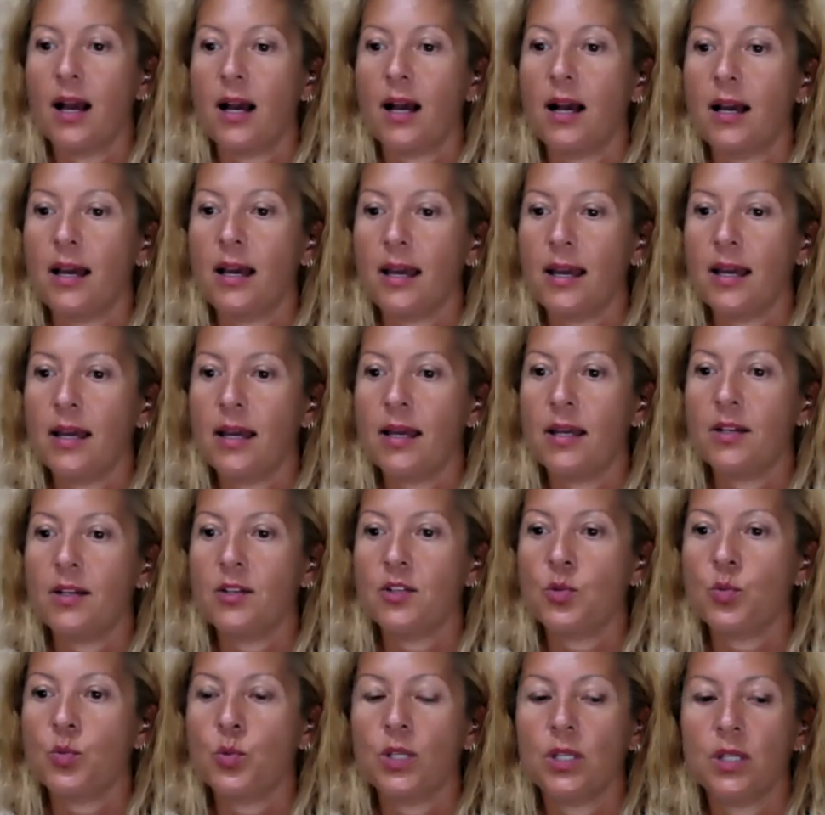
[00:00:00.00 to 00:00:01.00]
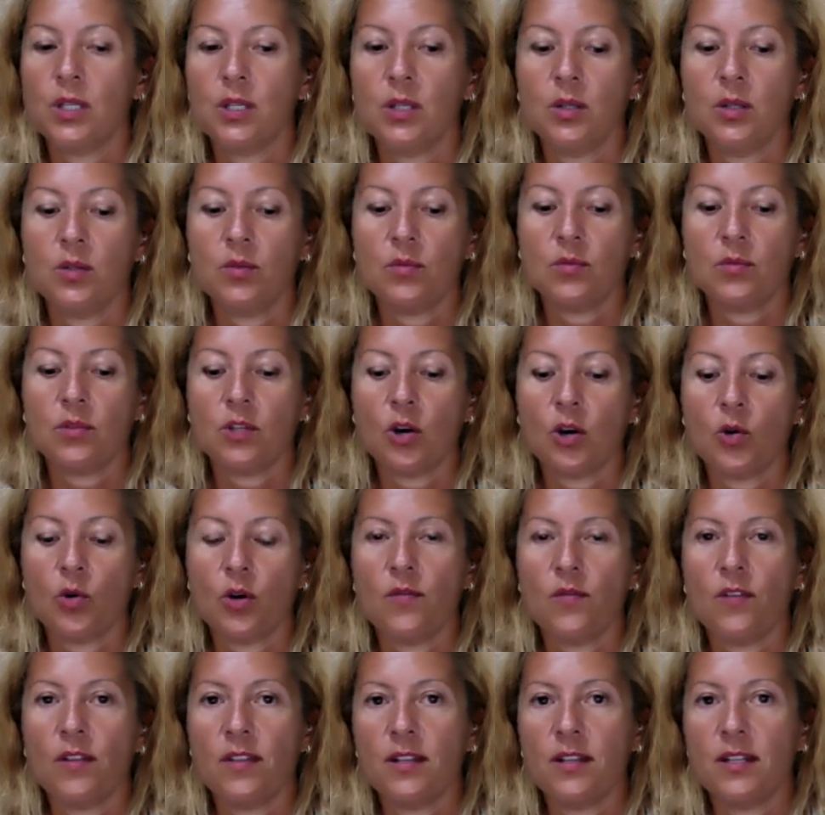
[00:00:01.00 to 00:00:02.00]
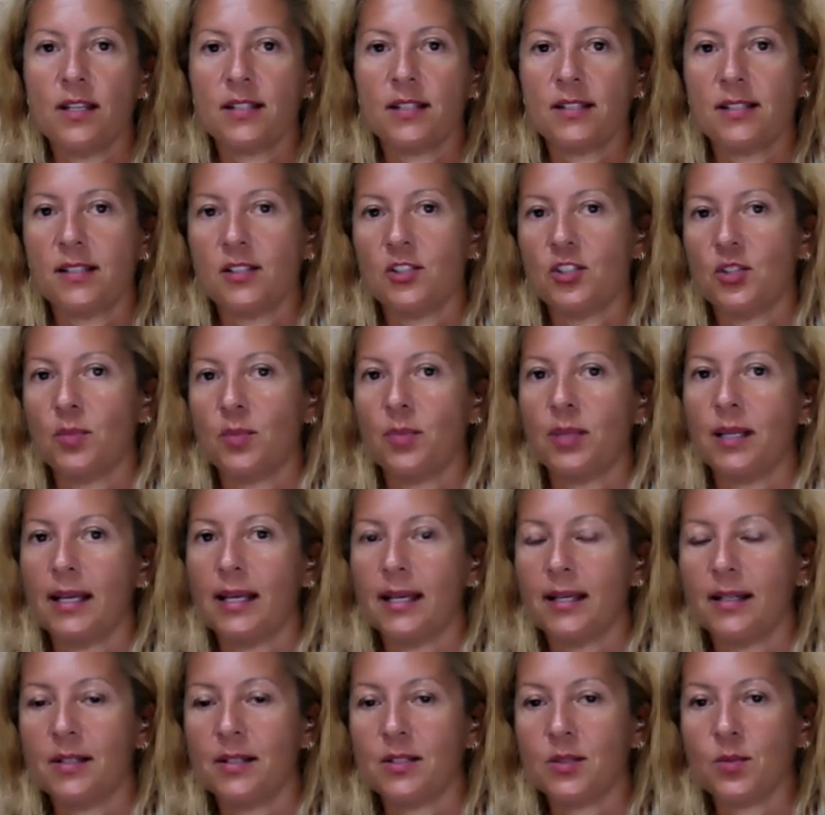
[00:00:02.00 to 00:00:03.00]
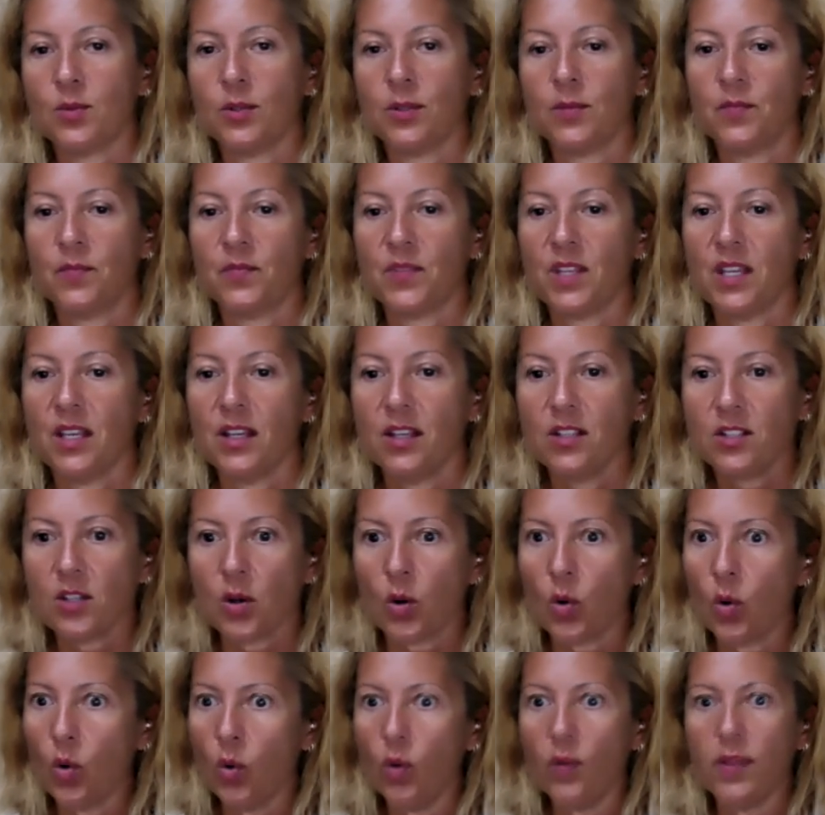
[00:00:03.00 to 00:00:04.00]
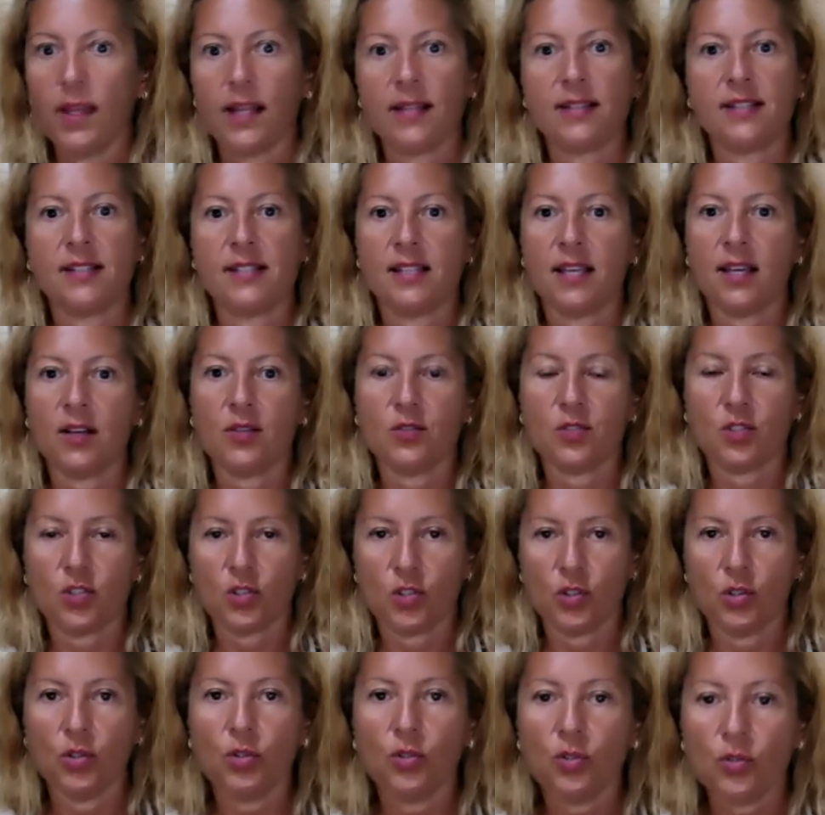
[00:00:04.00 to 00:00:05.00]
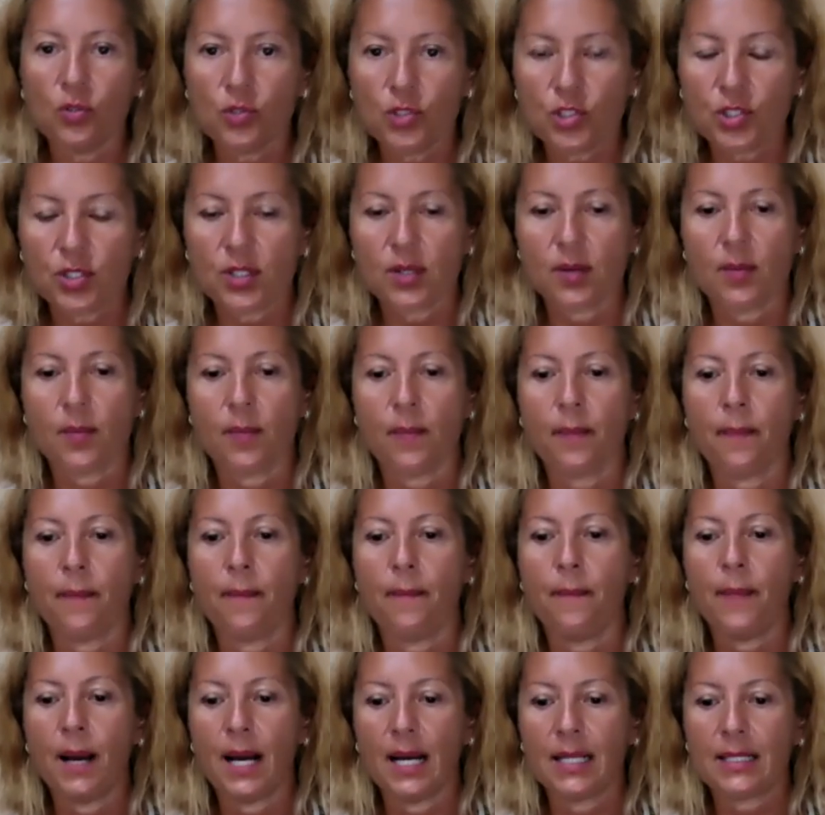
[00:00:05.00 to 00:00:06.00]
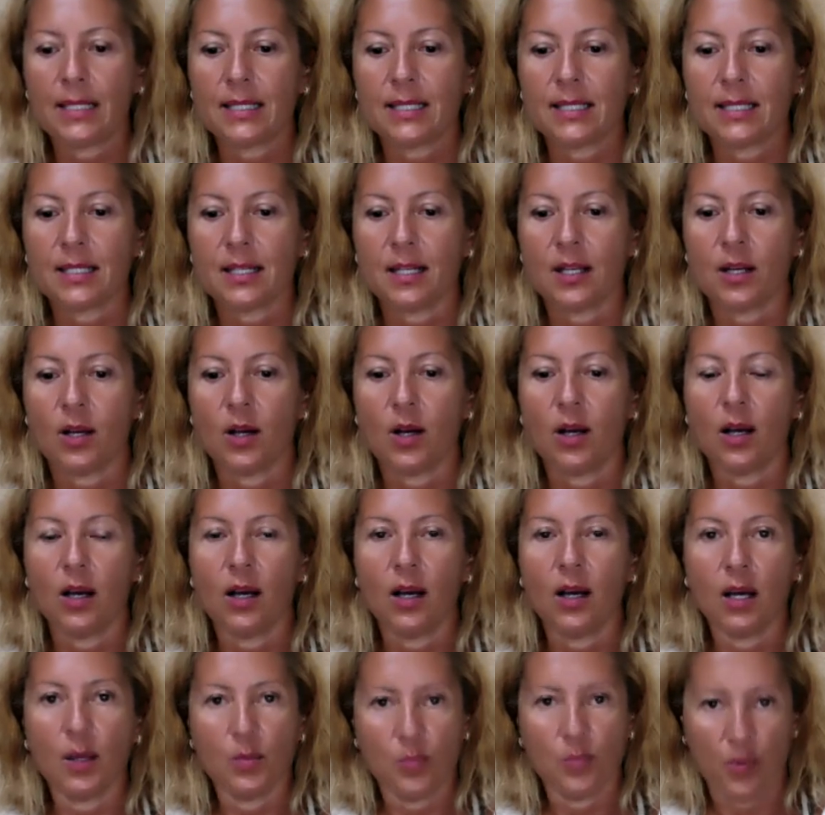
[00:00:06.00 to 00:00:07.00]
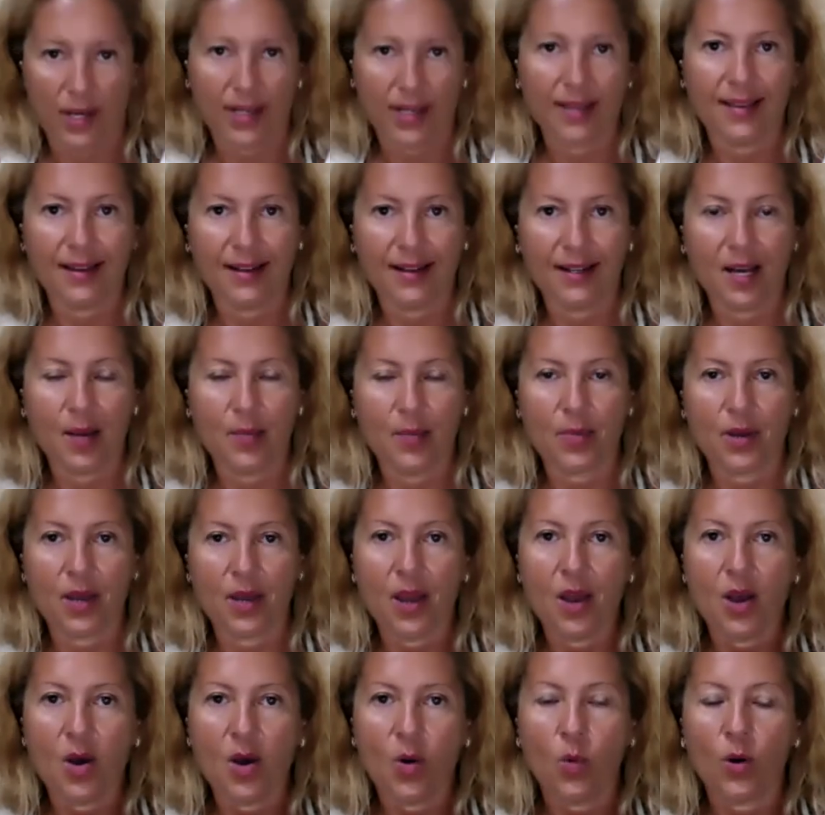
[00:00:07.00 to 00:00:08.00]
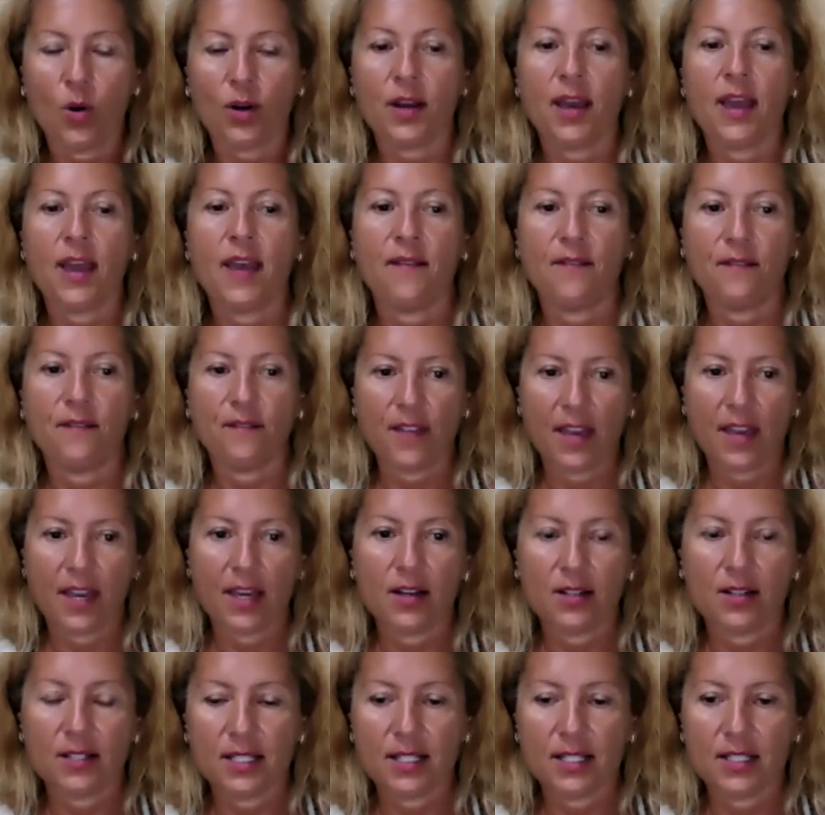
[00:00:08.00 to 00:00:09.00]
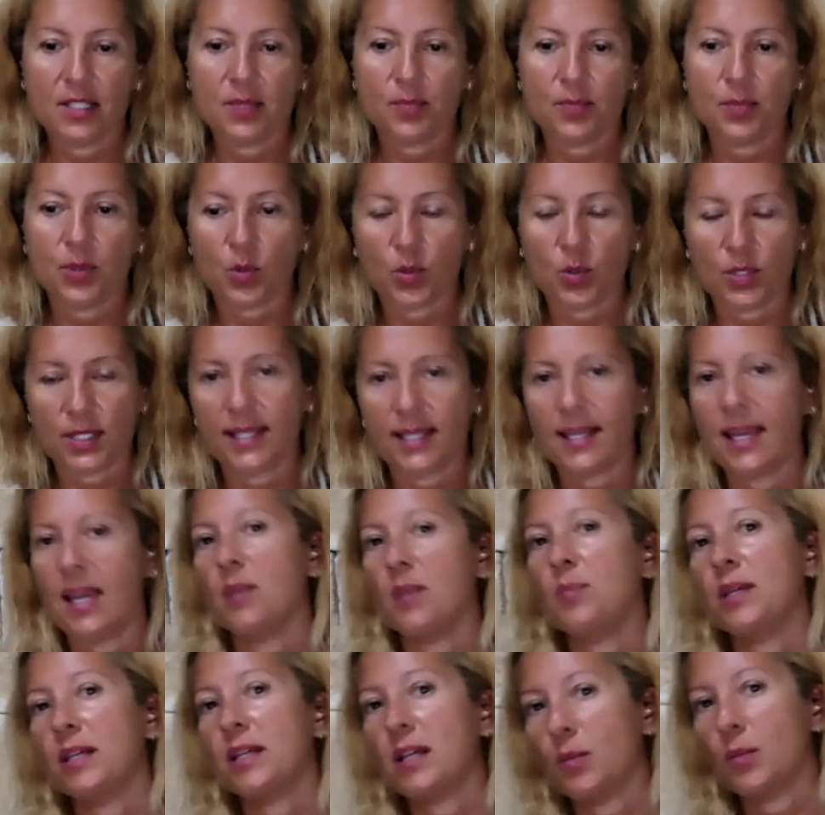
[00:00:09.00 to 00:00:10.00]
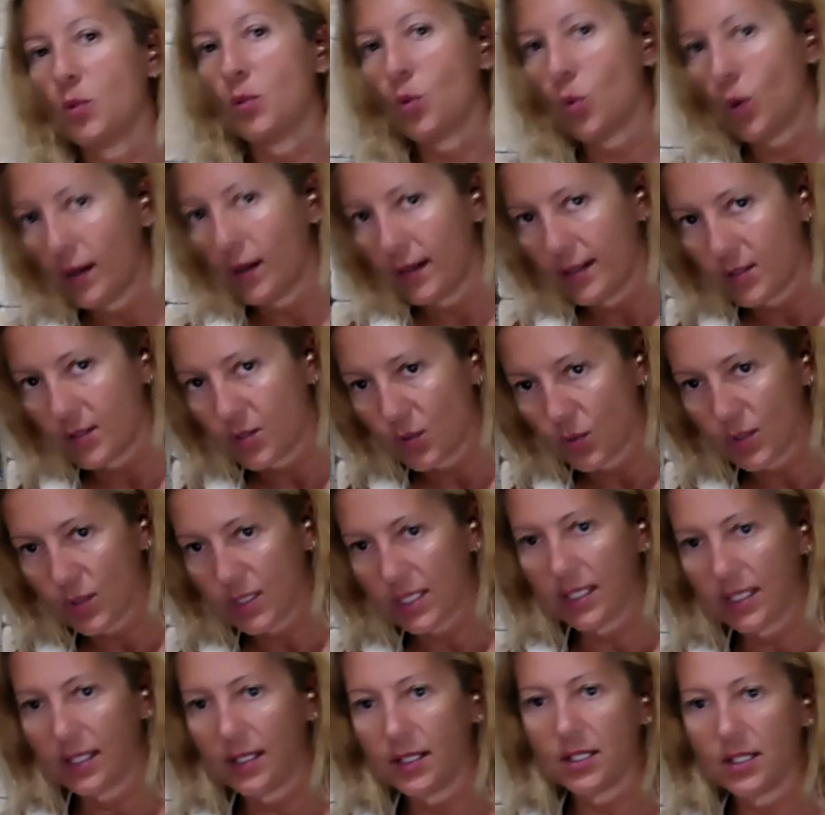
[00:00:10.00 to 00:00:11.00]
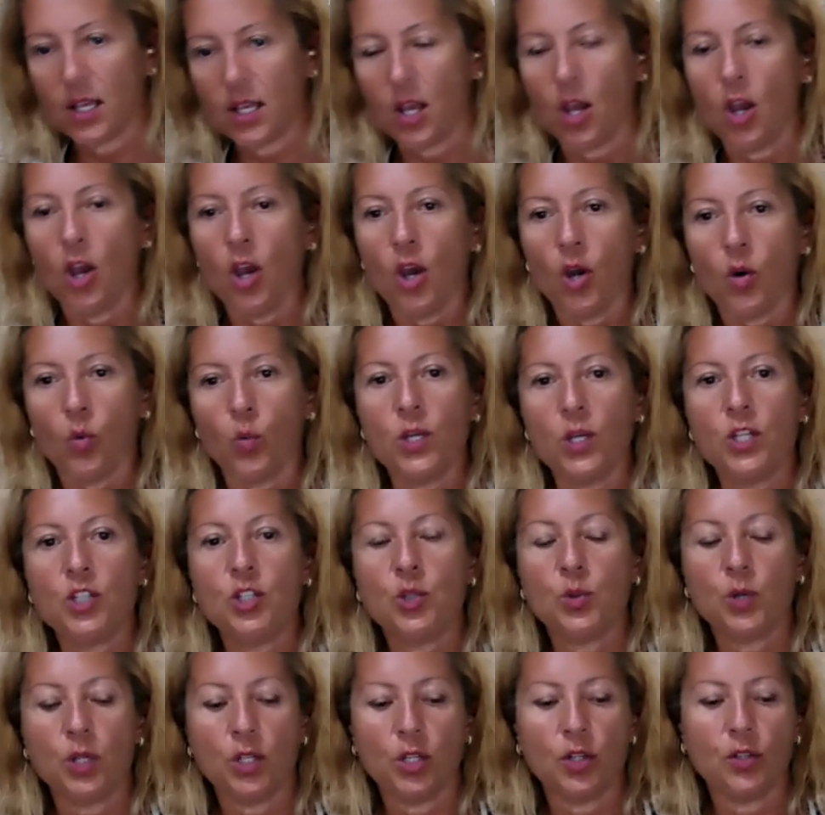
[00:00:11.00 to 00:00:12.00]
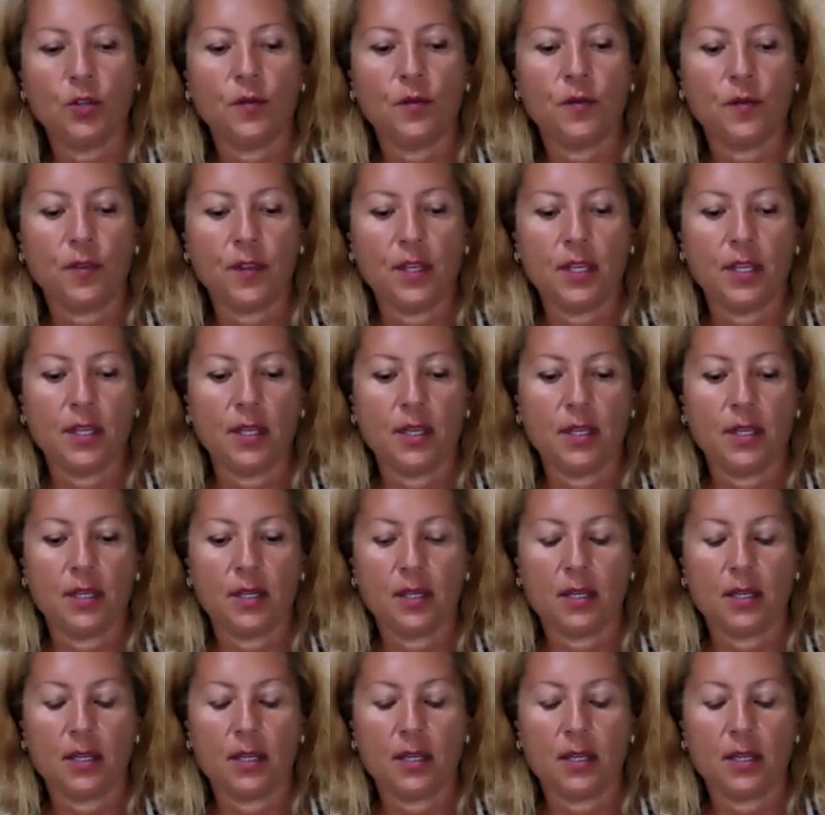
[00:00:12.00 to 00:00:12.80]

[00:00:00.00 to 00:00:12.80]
And we go over the next session plan as well. So all that sounds huge, but I break that up. What I have found is, because it can become quite exhausting, is we do a lot of the